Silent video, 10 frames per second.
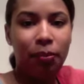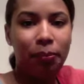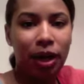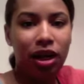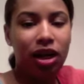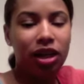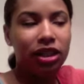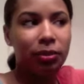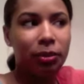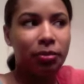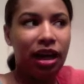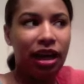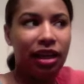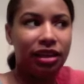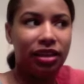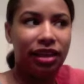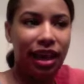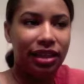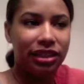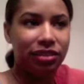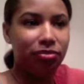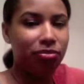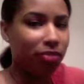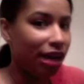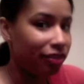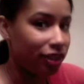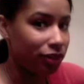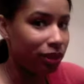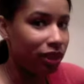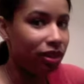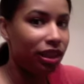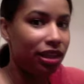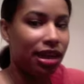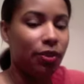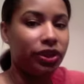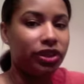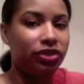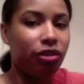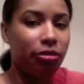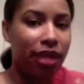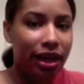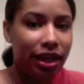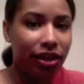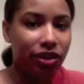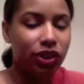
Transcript: But keep in mind that that is my regimen and that works for my hair.